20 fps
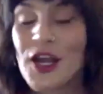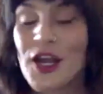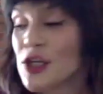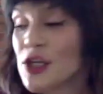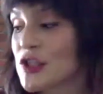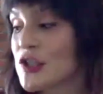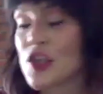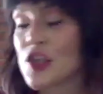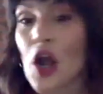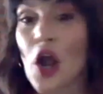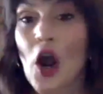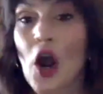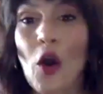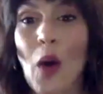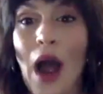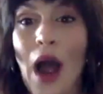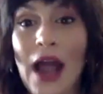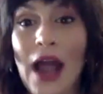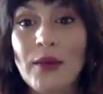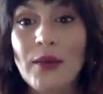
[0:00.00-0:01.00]
So
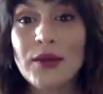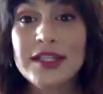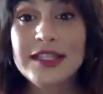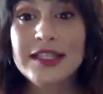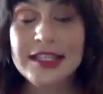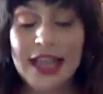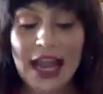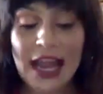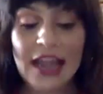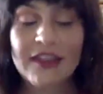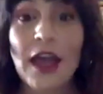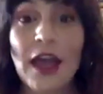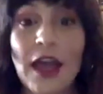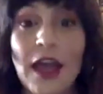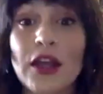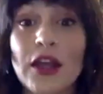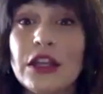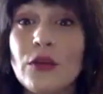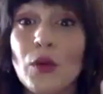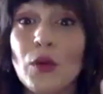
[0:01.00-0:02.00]
I would say that
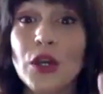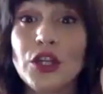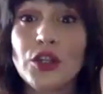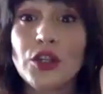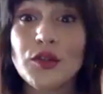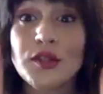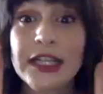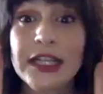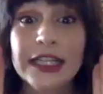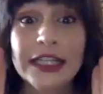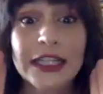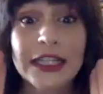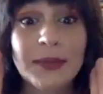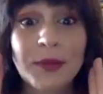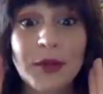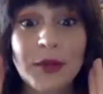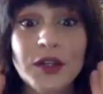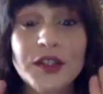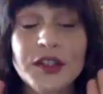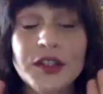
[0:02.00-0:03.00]
when using
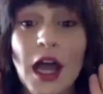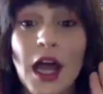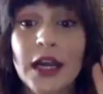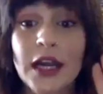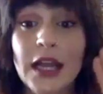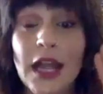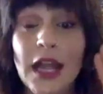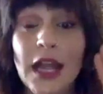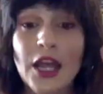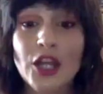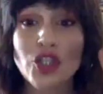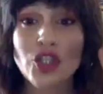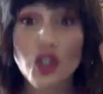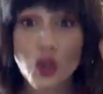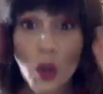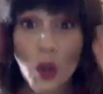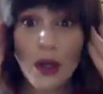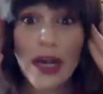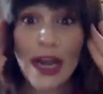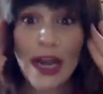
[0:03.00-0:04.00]
clippers on a
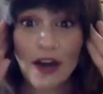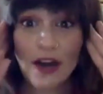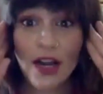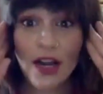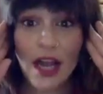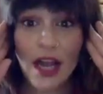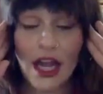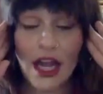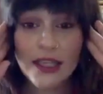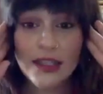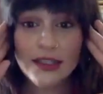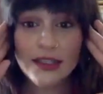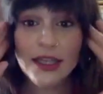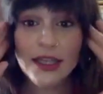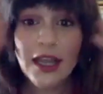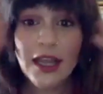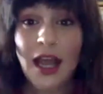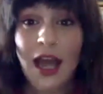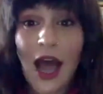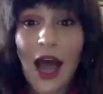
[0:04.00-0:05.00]
short haircut,
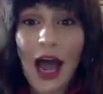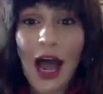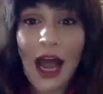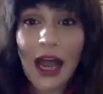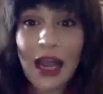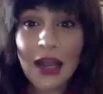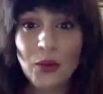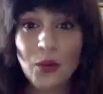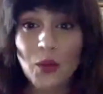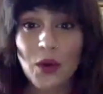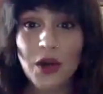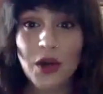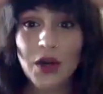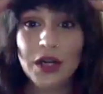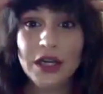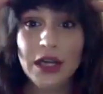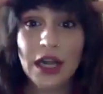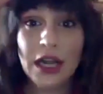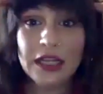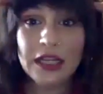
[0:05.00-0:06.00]
I
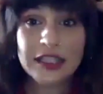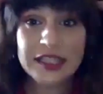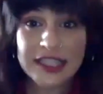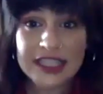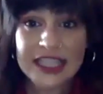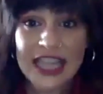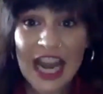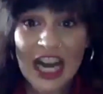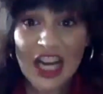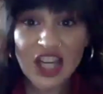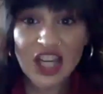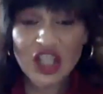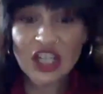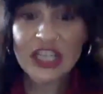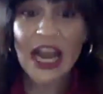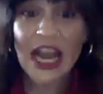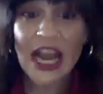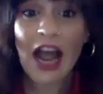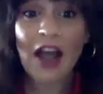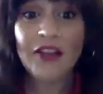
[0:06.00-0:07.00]
would section
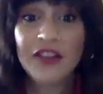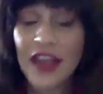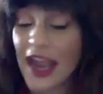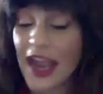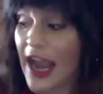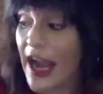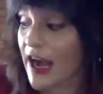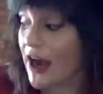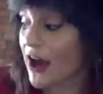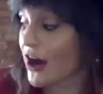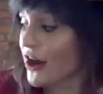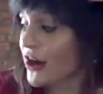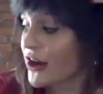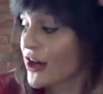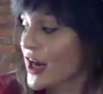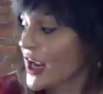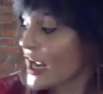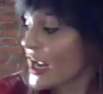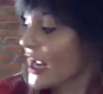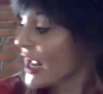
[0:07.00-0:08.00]
out the hair
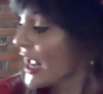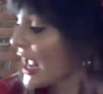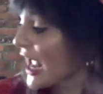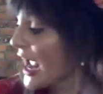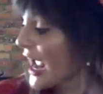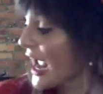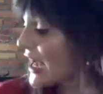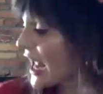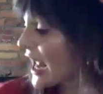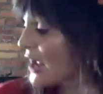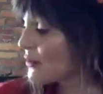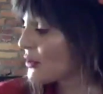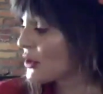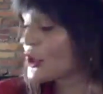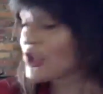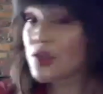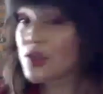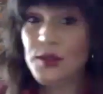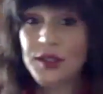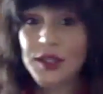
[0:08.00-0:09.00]
and I would
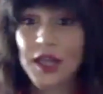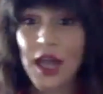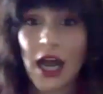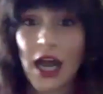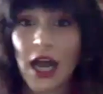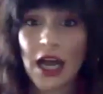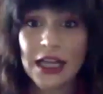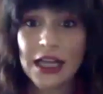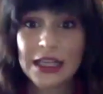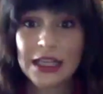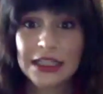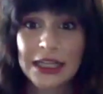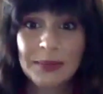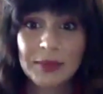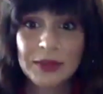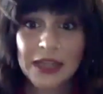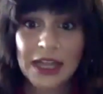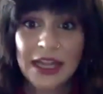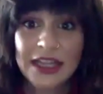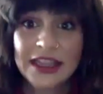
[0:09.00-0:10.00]
use a clip
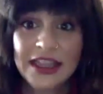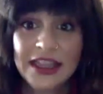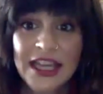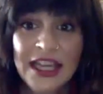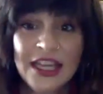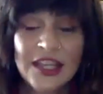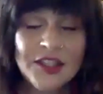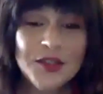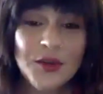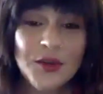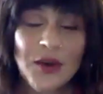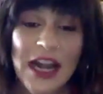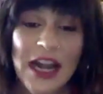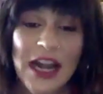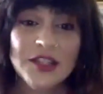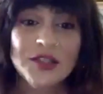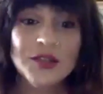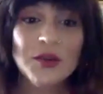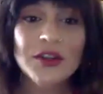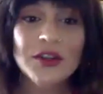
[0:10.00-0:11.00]
like this or any
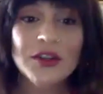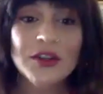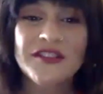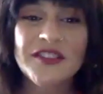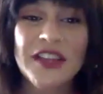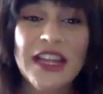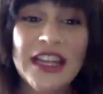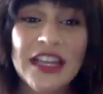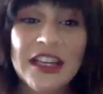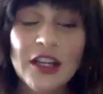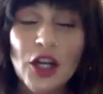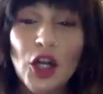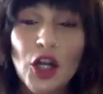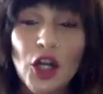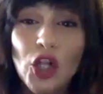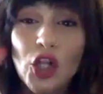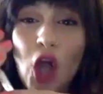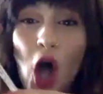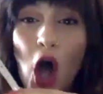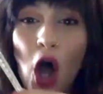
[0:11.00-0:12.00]
sort of like
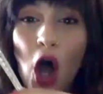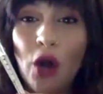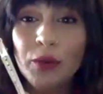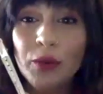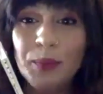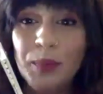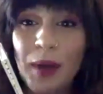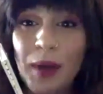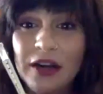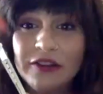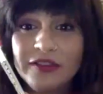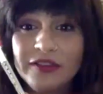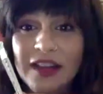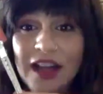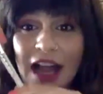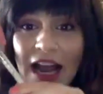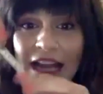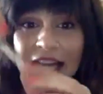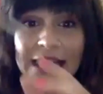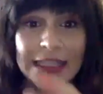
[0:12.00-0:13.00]
claw or
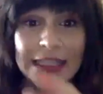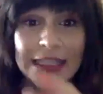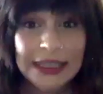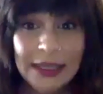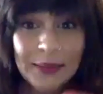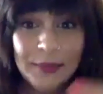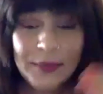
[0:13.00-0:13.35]
butterfly clip